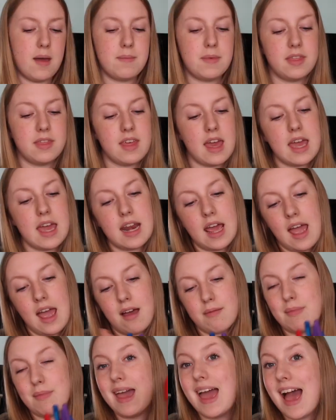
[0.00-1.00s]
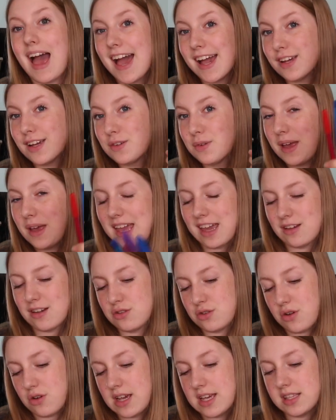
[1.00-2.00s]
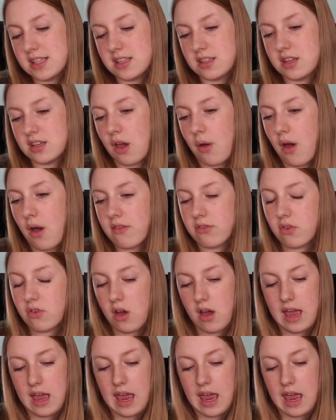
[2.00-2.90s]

Then I have my actual Ink Joys. So I've got